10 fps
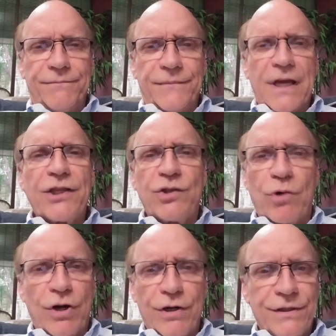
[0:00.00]
cuss
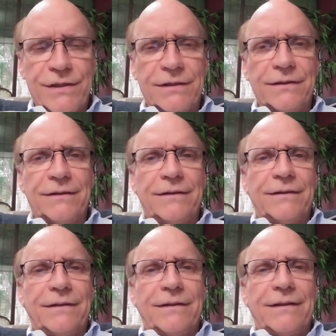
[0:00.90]
words
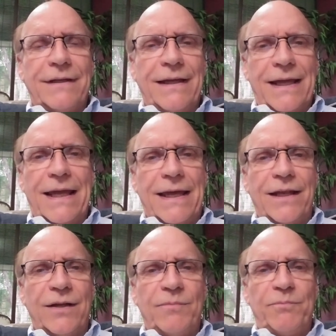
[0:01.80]

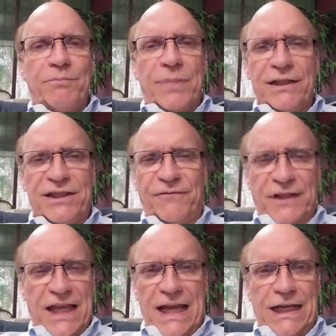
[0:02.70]
and
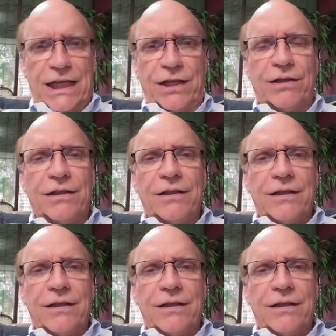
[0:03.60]
pontificating,